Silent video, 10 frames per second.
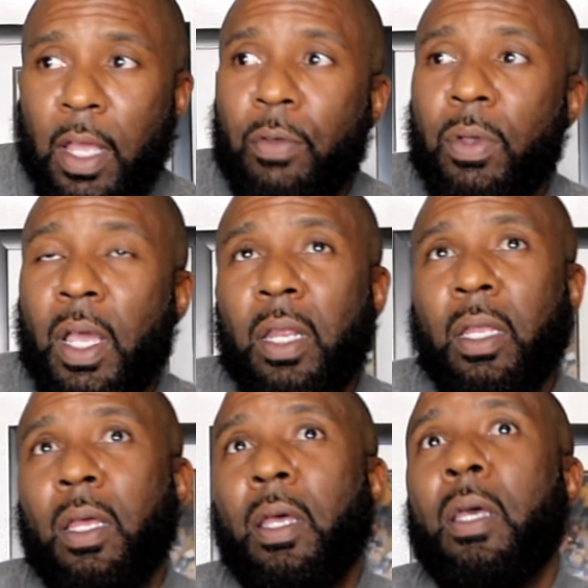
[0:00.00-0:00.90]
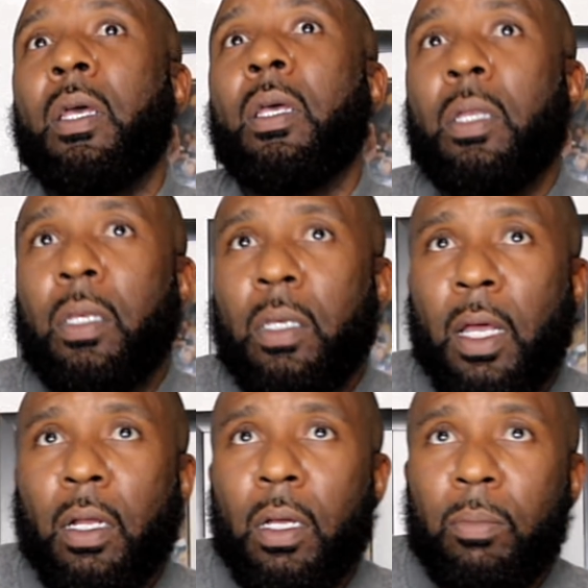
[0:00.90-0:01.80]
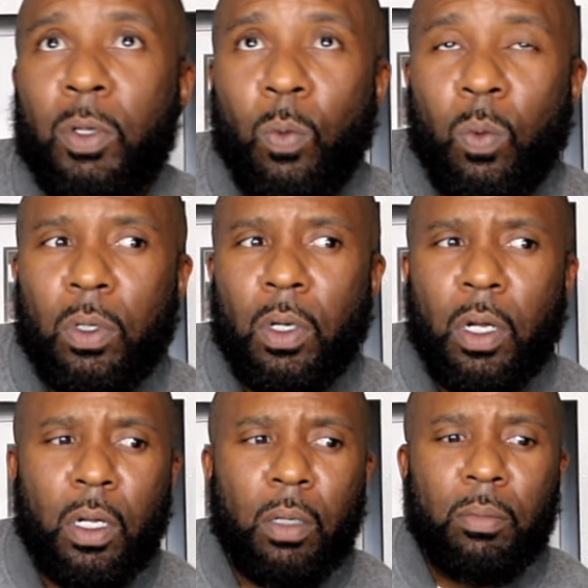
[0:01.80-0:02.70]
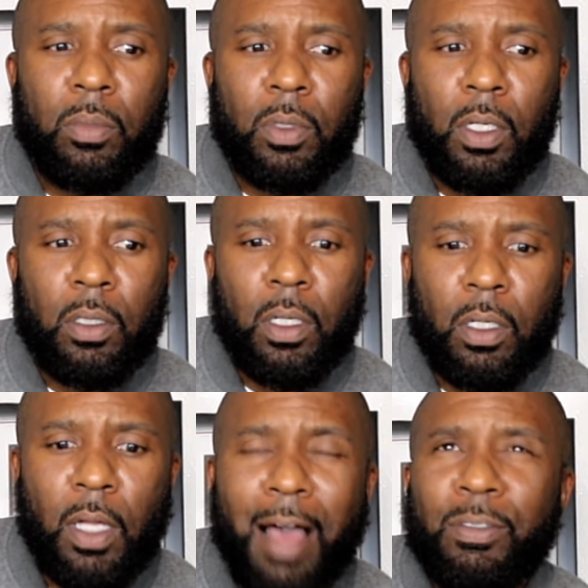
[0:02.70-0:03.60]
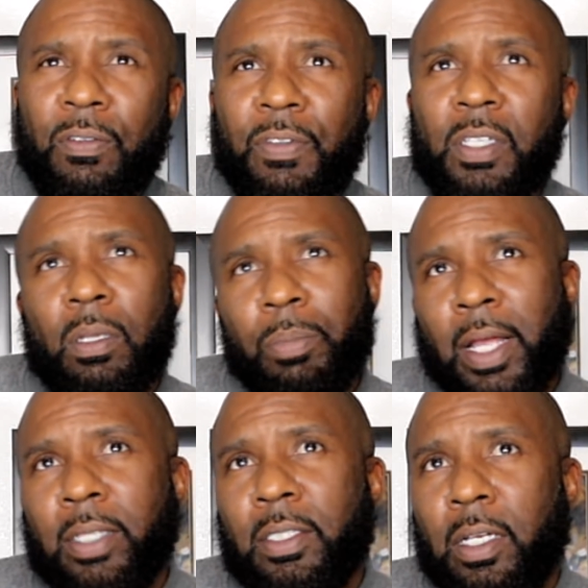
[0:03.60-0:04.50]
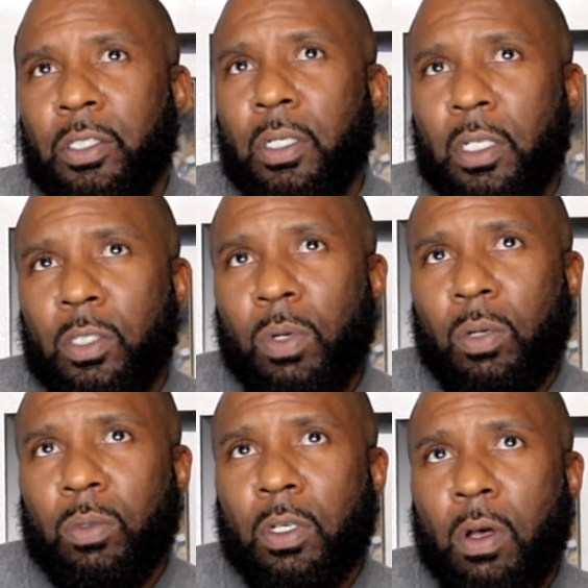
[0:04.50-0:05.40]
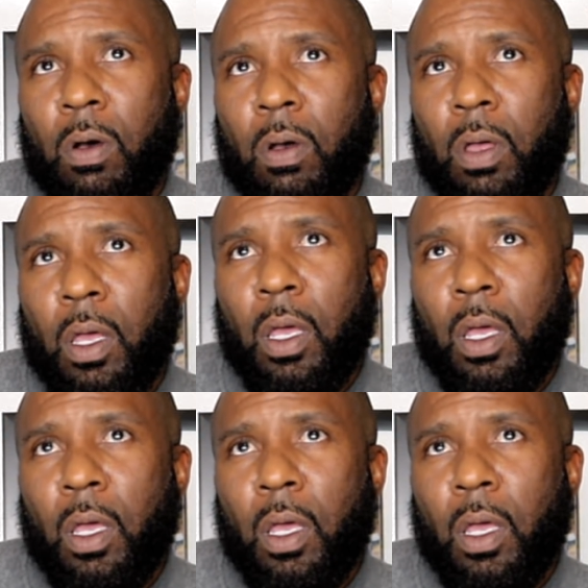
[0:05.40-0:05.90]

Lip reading: and they created that the Alta Vista plantation is what it was called.